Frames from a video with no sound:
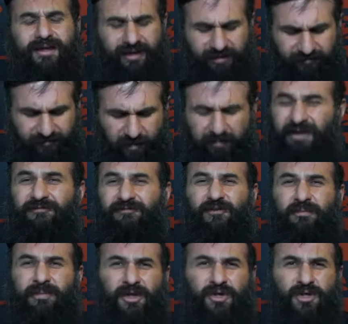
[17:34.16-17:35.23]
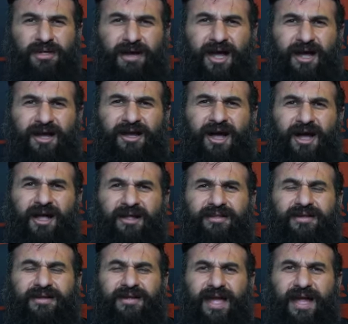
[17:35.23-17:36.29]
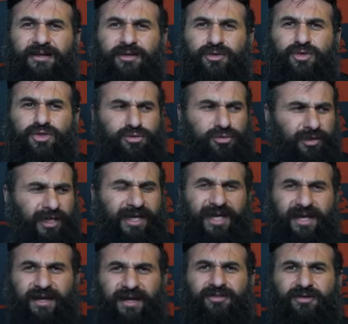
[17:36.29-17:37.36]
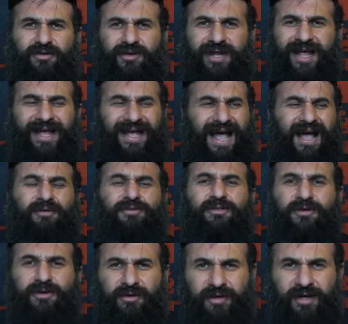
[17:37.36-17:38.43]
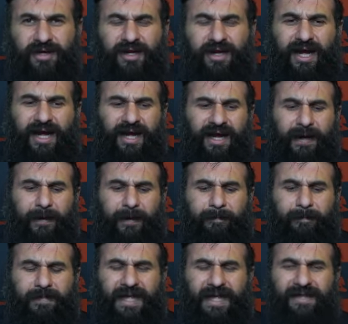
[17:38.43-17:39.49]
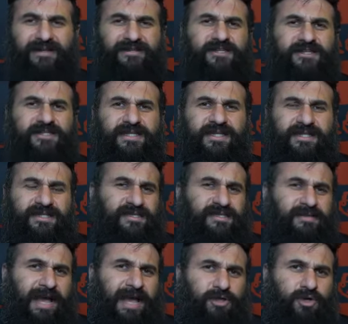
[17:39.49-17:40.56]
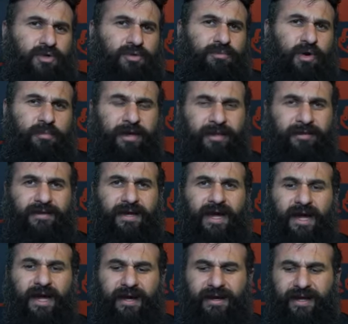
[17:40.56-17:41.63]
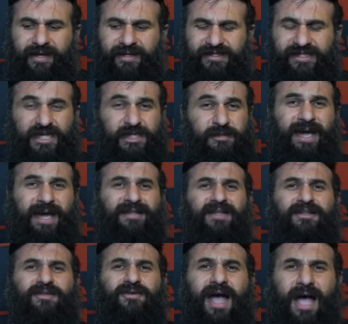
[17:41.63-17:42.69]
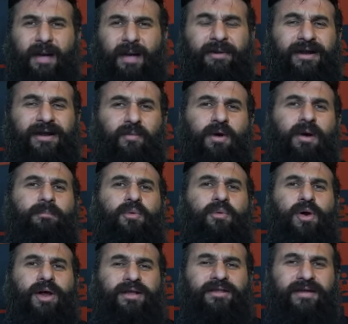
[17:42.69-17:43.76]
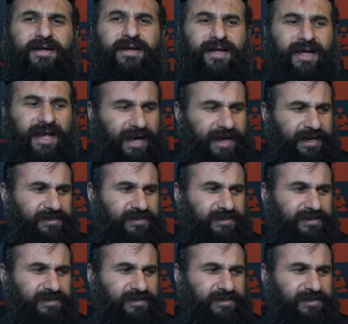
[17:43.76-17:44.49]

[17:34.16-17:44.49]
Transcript: from information about God and you truly get into an encounter. Um, and this is, this is a magical moment. Uh, it is expected to happen at one point as